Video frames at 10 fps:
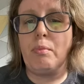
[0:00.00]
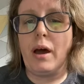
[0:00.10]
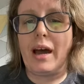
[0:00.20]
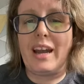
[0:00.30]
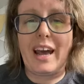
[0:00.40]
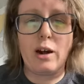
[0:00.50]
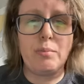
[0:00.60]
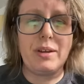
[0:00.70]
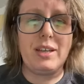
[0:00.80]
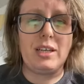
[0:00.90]
and
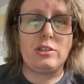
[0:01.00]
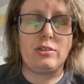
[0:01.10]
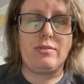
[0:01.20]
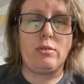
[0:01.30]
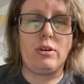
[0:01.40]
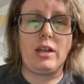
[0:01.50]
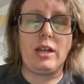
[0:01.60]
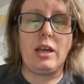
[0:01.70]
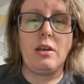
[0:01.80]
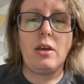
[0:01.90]
helping each other really